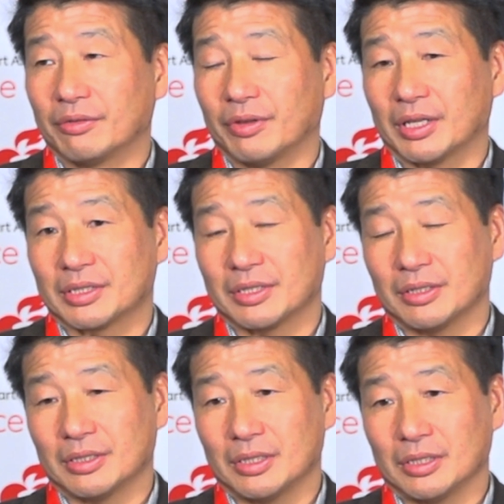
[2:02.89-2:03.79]

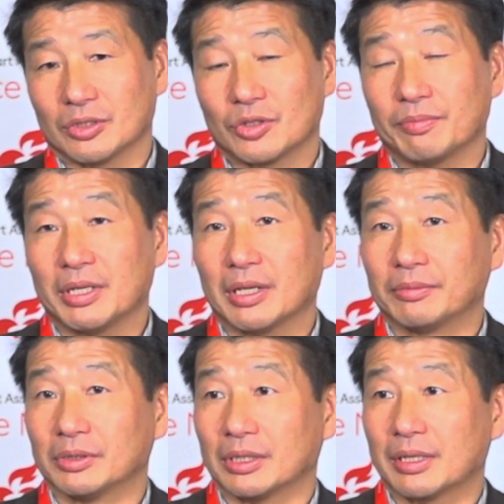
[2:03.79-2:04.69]
advances is to be
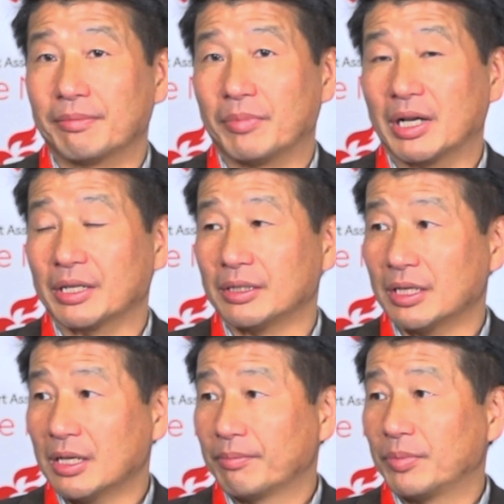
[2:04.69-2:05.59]
able to combine
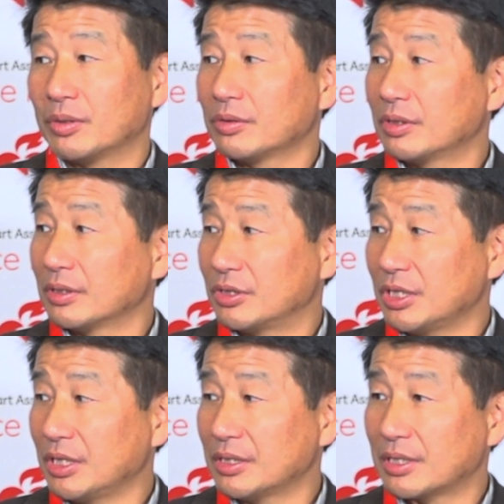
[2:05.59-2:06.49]
both the
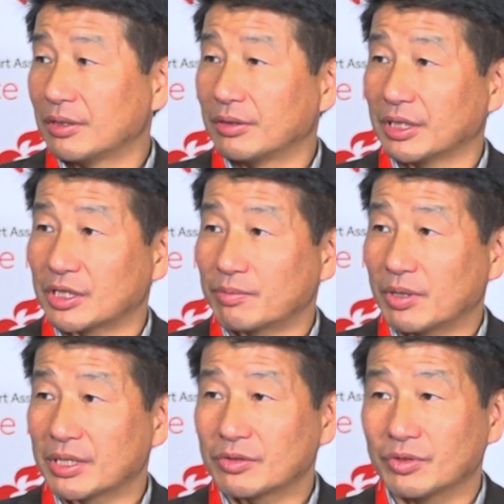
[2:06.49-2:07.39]
genes that are
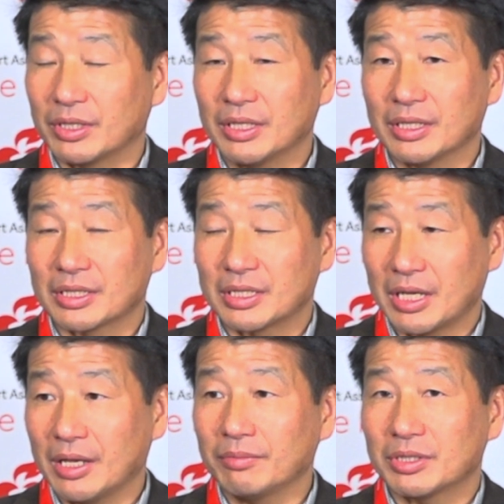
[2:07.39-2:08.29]
expressed within the
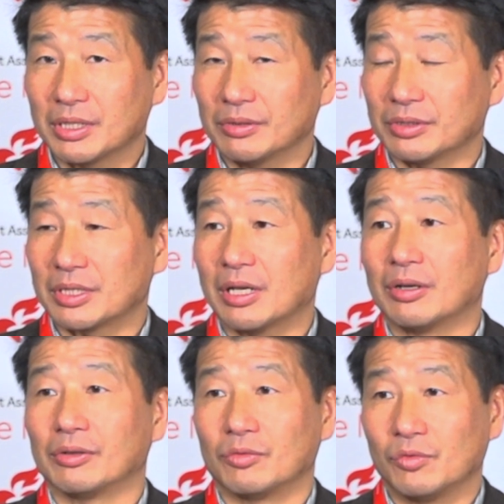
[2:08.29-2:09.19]
same single
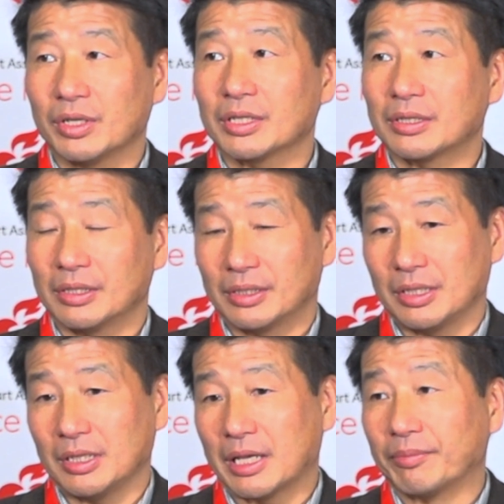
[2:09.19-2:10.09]
cell with
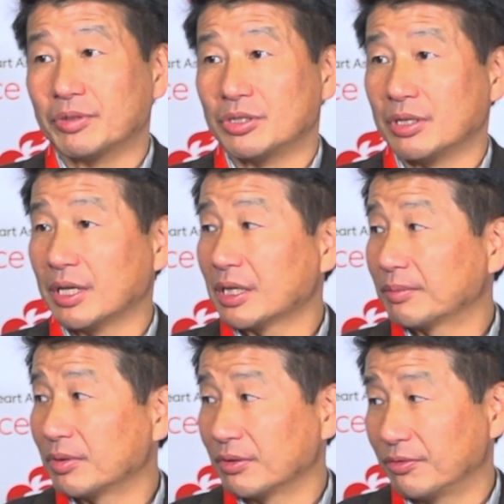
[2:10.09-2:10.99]
the epigenetic
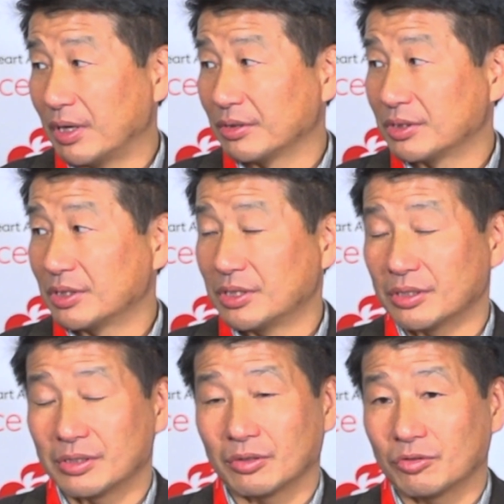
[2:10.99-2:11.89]
profiles, such as
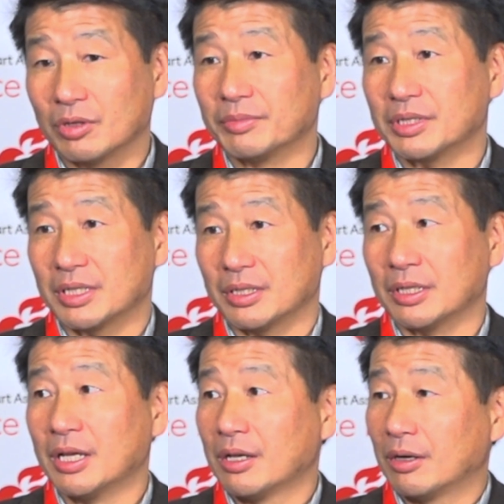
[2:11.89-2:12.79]
the chromatin
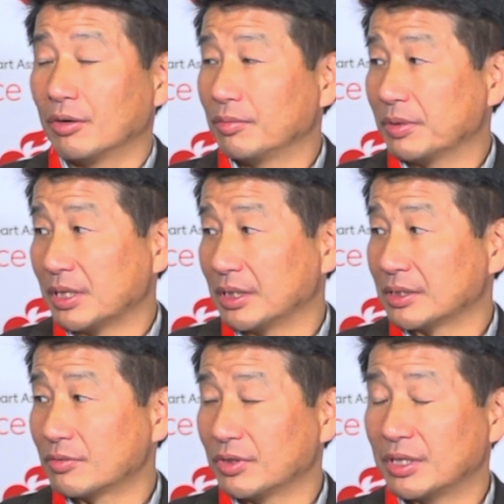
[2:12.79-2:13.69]

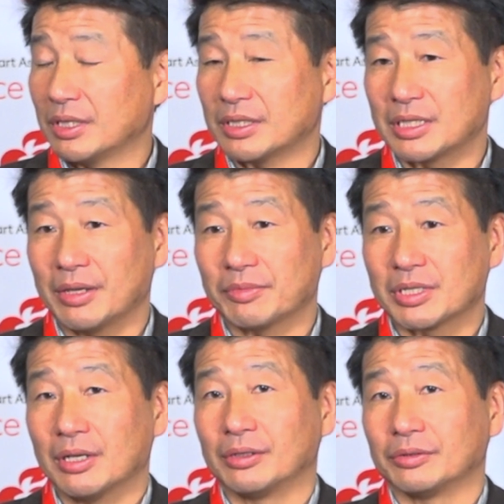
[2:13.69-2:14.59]
openings within the same
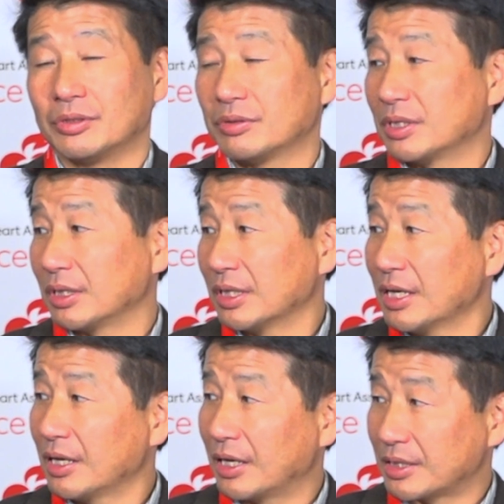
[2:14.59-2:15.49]
cell, using
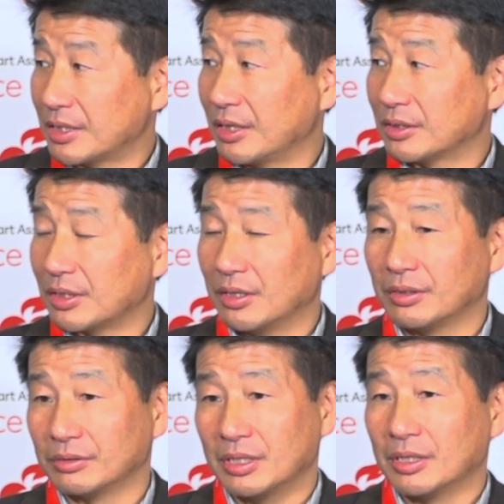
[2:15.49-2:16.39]
assays
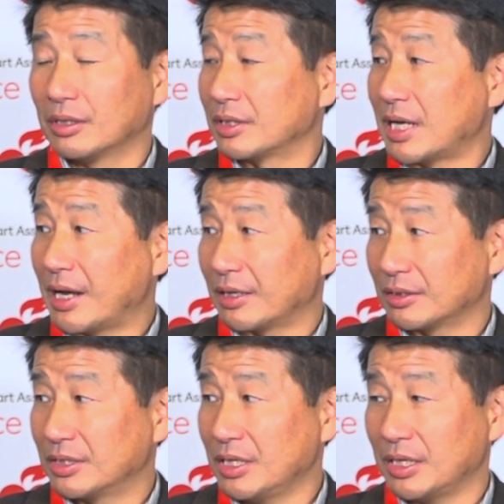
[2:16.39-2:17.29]
called
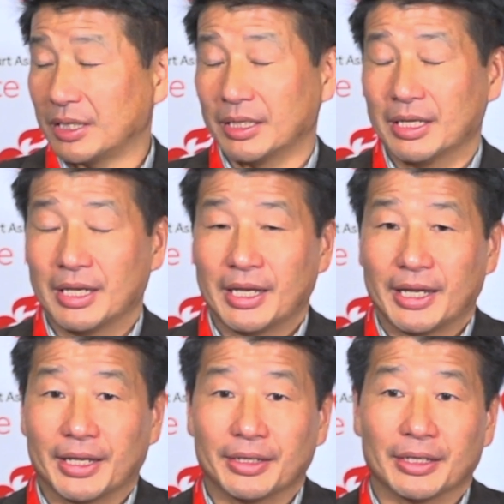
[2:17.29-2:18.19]
attack-seq. Mm-hmm.
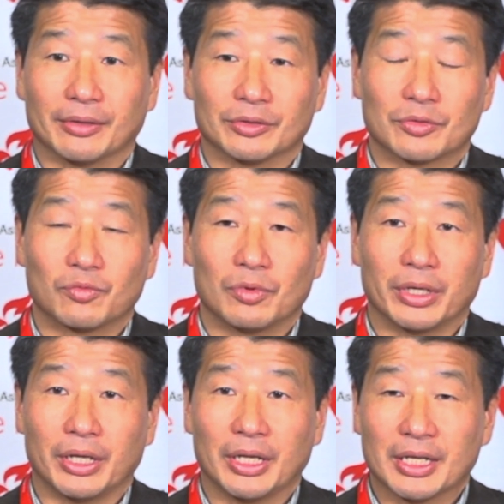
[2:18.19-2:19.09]
And
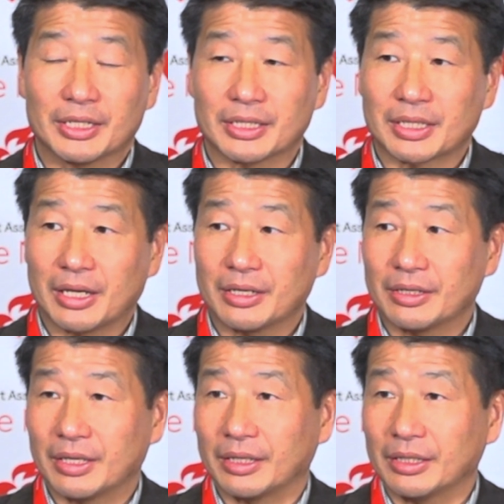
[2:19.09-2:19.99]
we decided
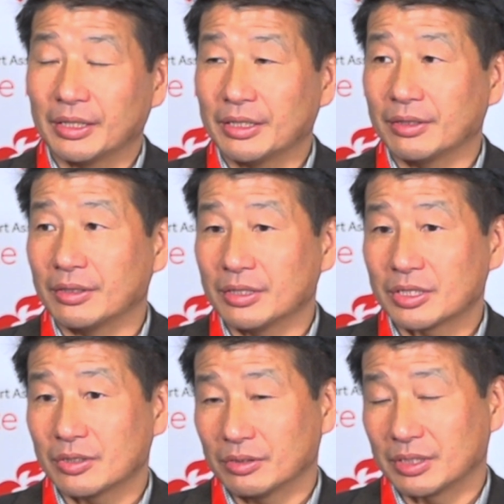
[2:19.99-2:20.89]
that in
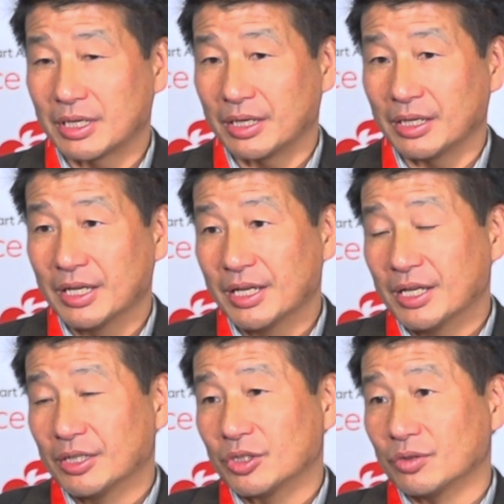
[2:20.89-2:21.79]
this study
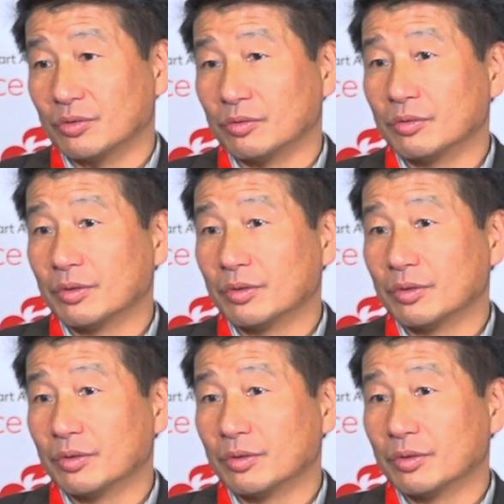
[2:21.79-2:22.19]
to